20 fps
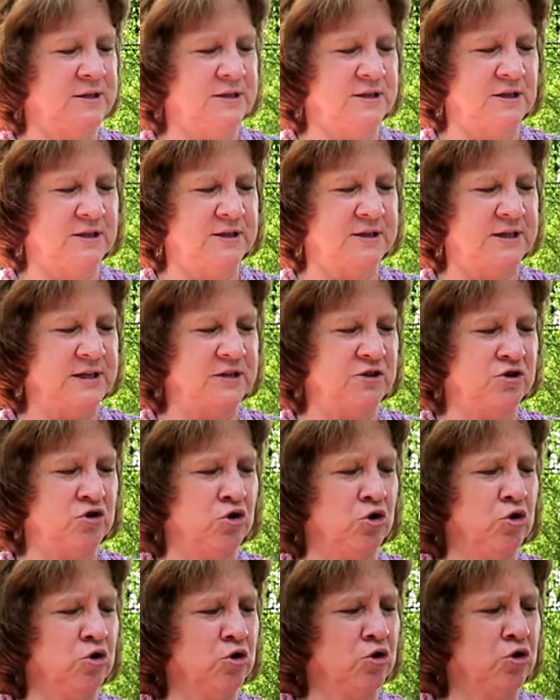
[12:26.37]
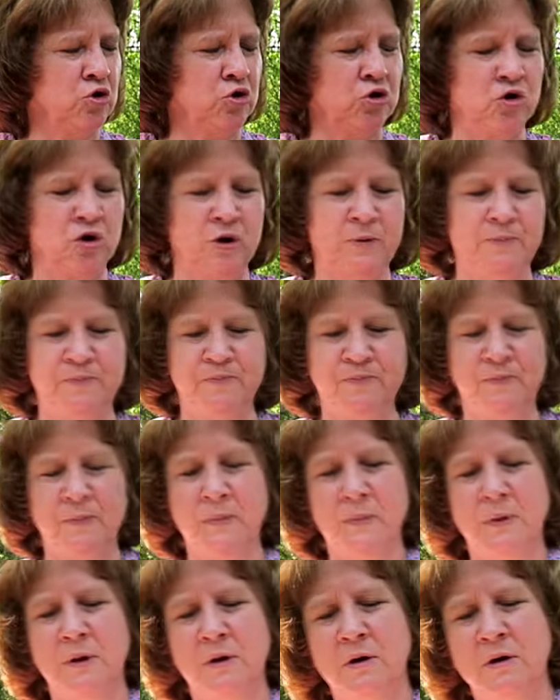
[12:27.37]
that just says grr.
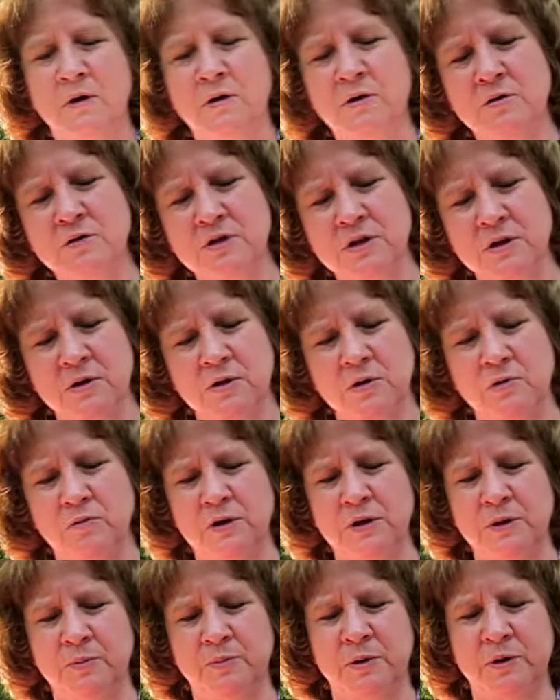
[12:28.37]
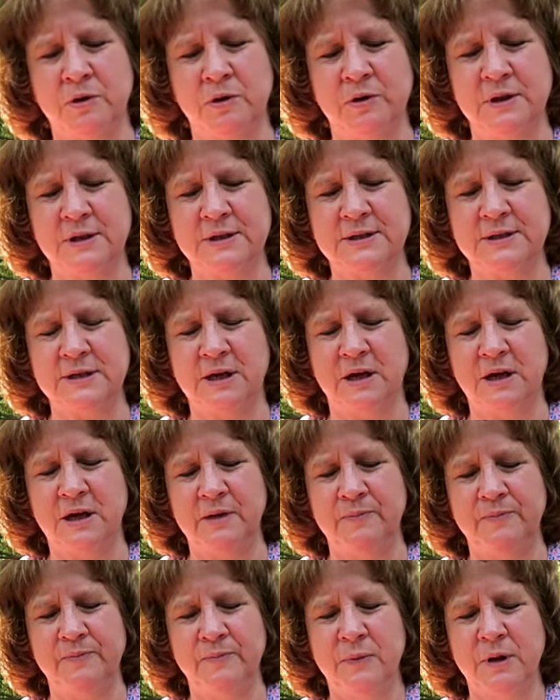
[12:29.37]
Grr is a good one to put on this side.